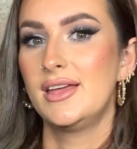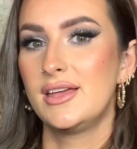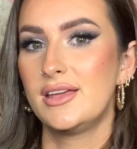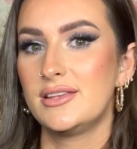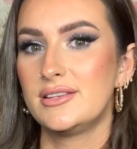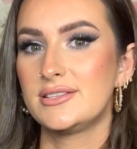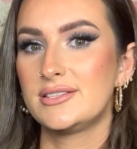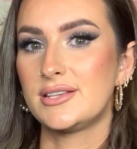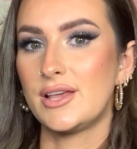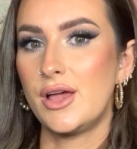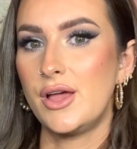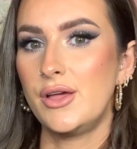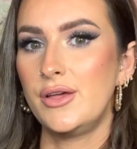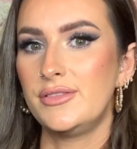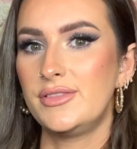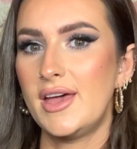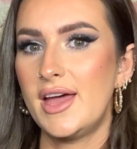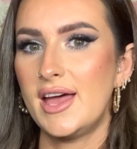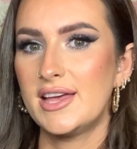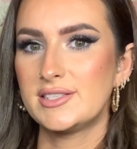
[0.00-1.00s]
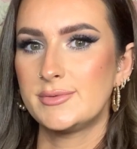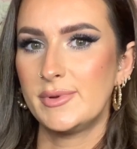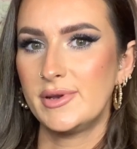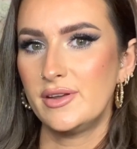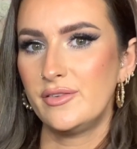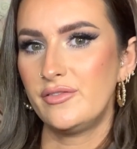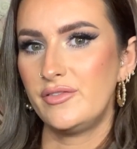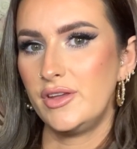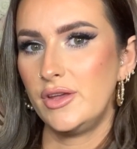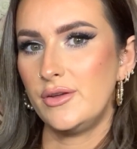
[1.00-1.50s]
So there has been a
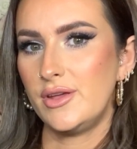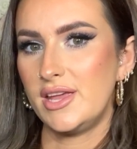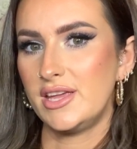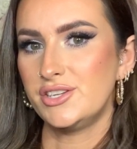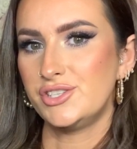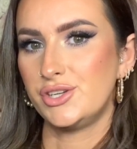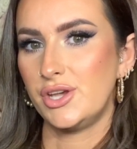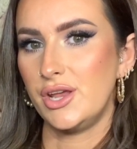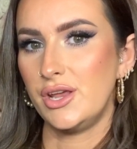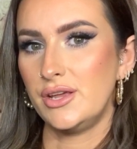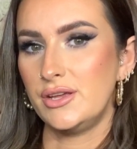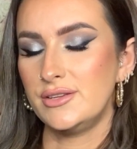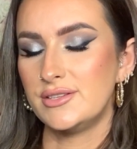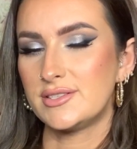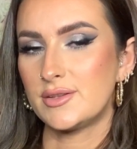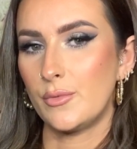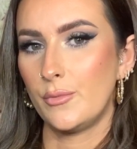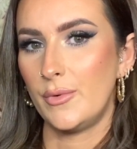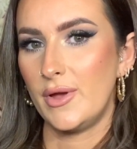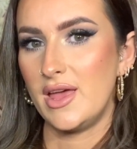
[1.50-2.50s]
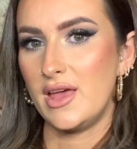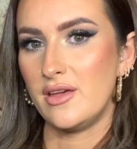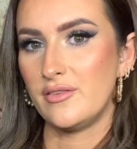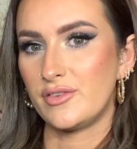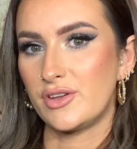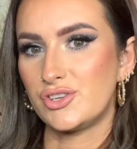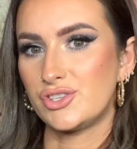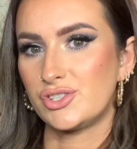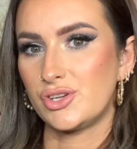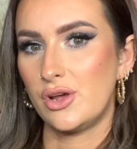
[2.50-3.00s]
few issues with
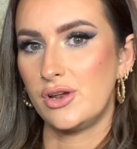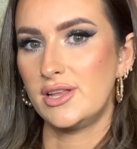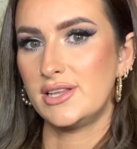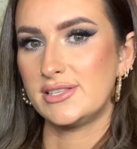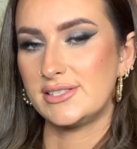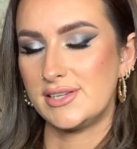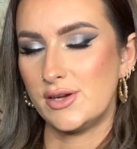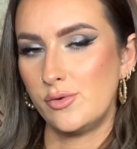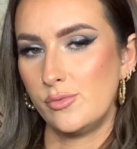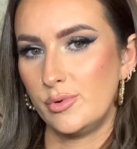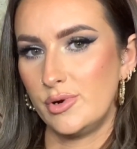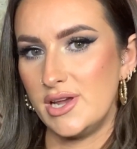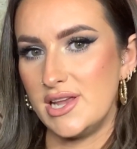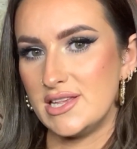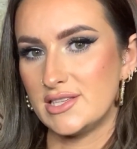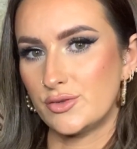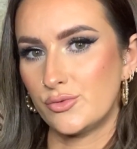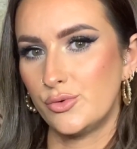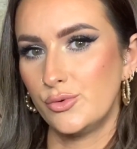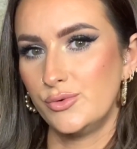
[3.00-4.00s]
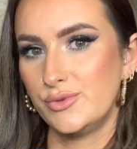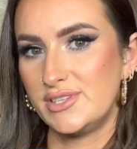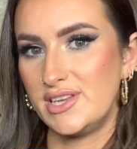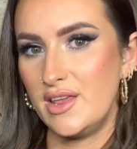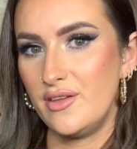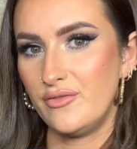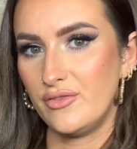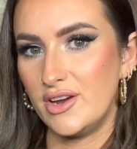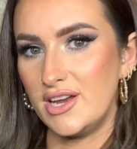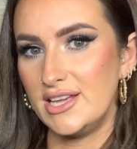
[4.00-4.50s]
Charlotte Tilbury's
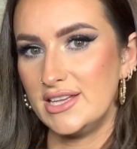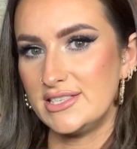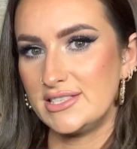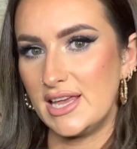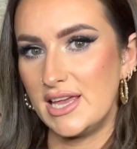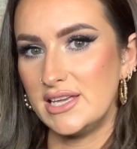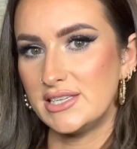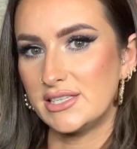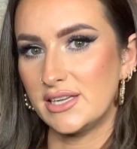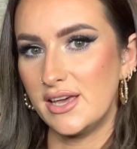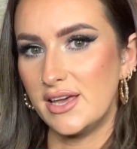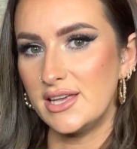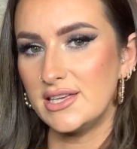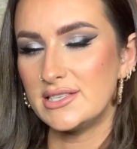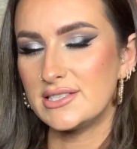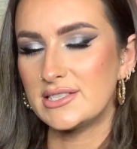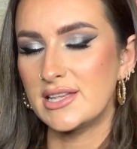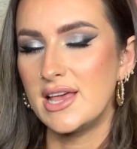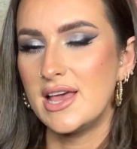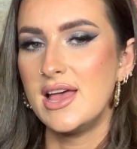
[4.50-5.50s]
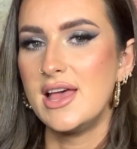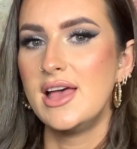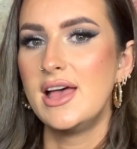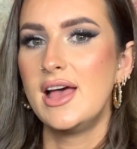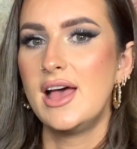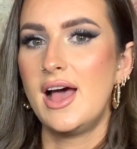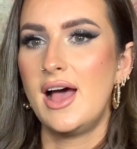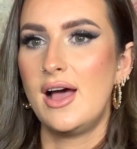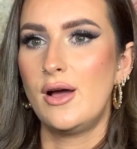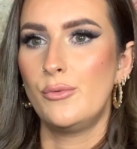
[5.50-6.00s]
cruelty-free status.
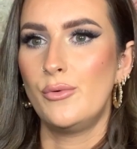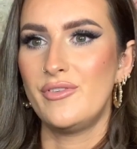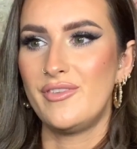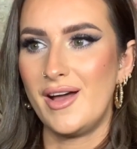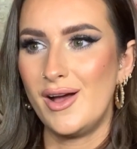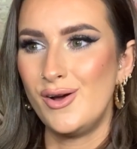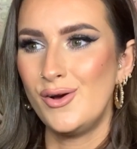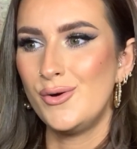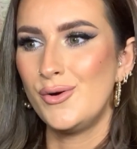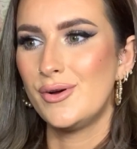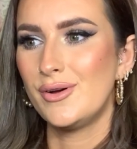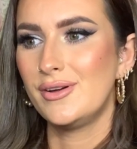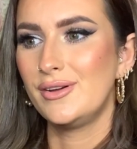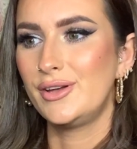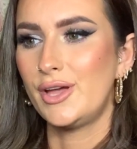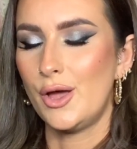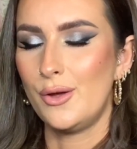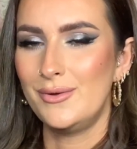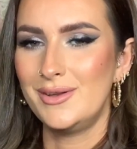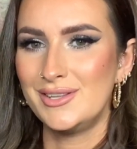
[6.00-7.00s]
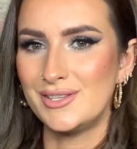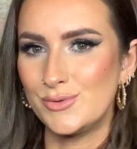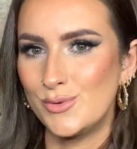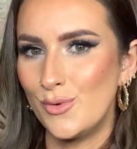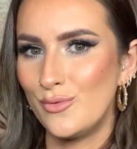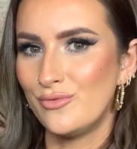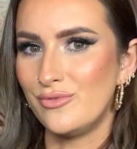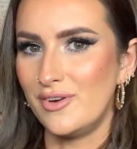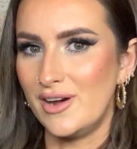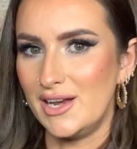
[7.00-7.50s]
Without going into a
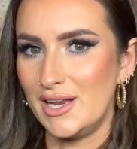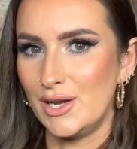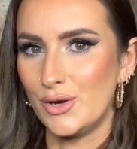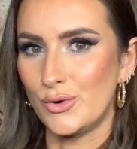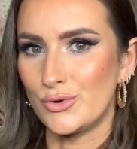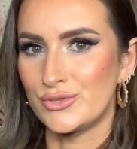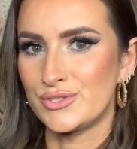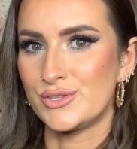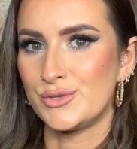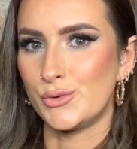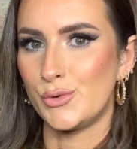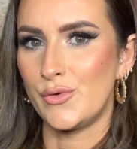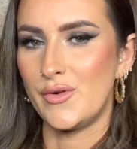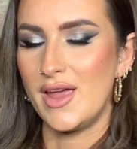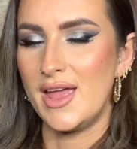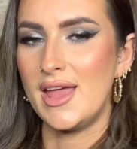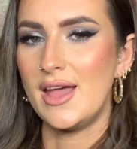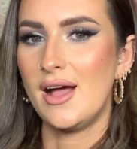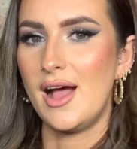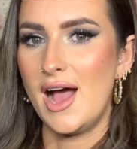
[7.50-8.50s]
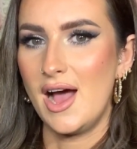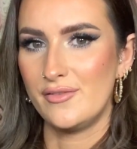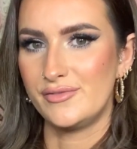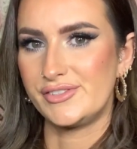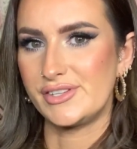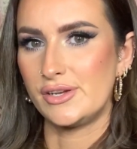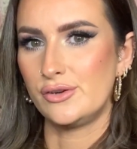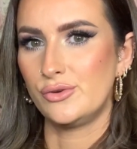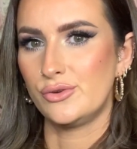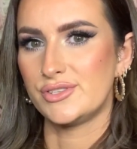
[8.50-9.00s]
really long story, I have
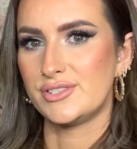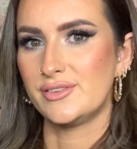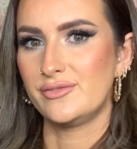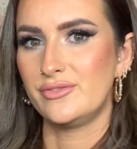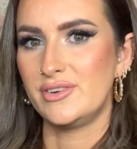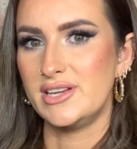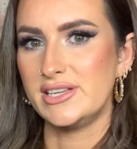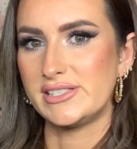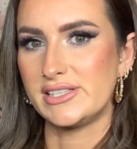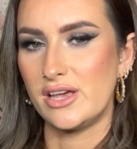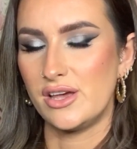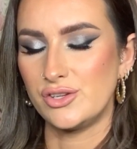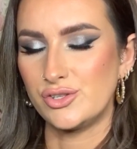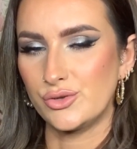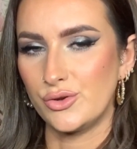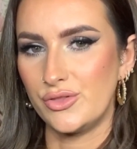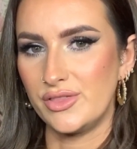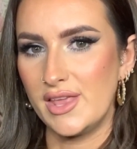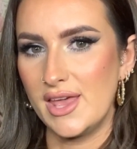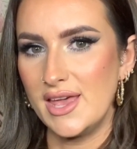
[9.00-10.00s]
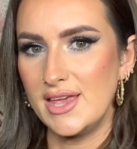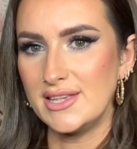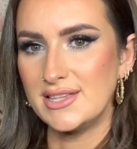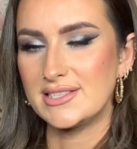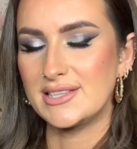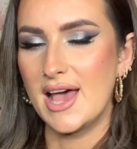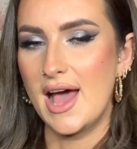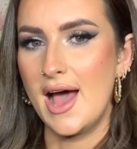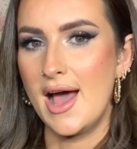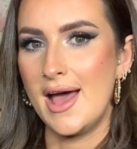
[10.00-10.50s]
done lots of research on this,
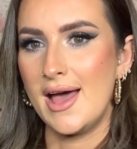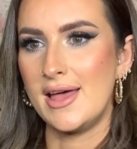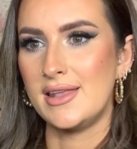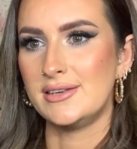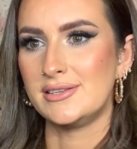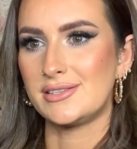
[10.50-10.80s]
and